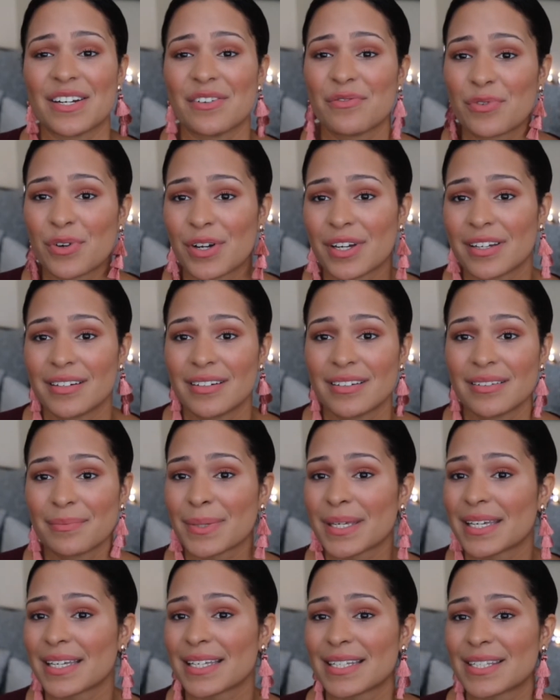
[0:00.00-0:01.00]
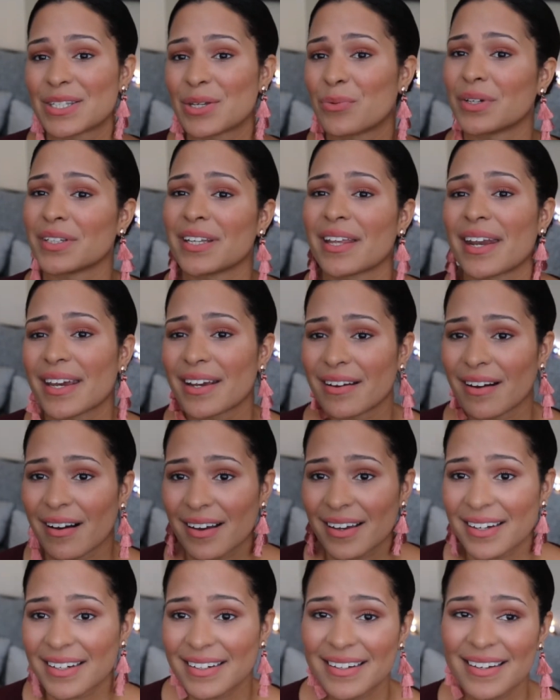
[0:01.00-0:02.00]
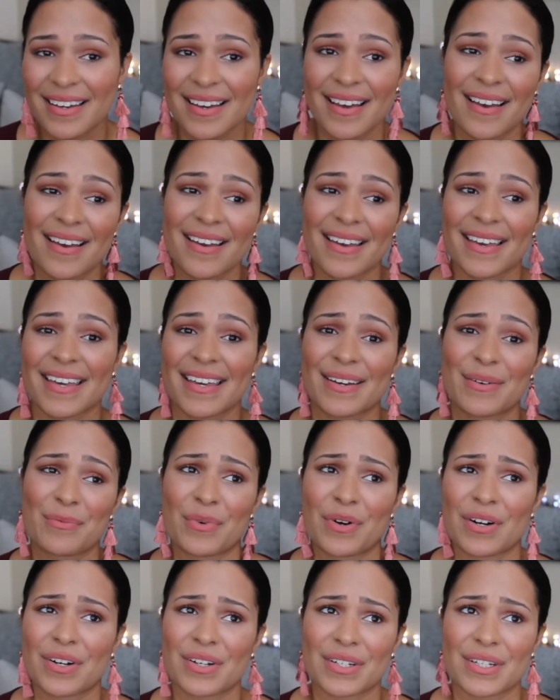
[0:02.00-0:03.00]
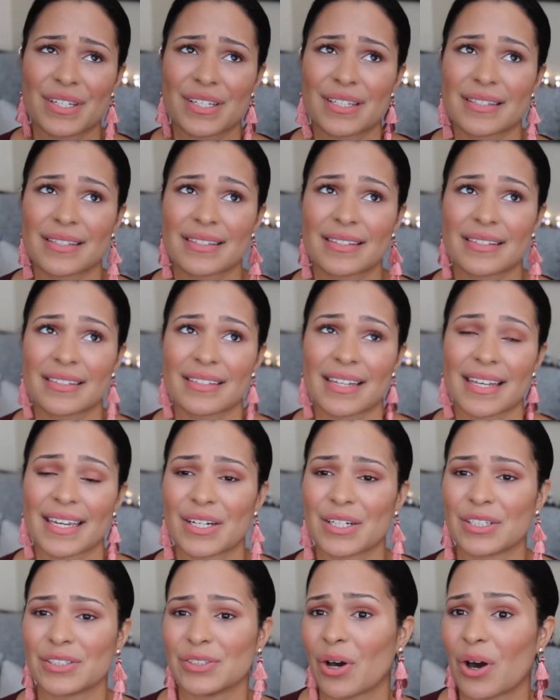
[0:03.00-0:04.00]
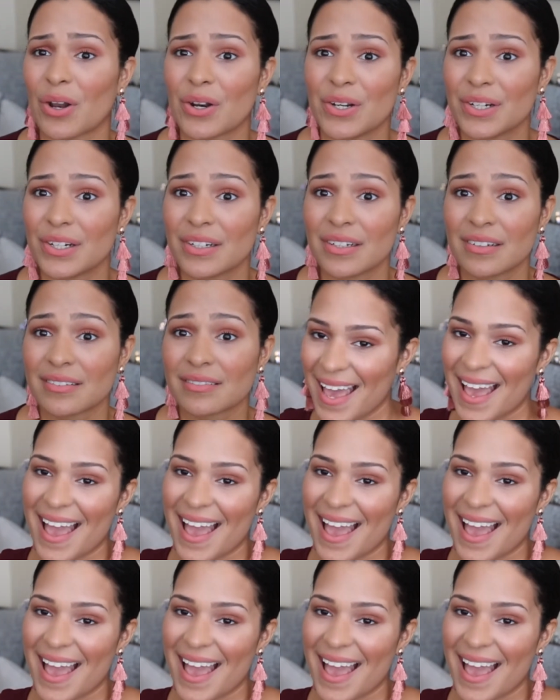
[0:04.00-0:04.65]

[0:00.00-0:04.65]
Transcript: of one because the one that I got was like $1.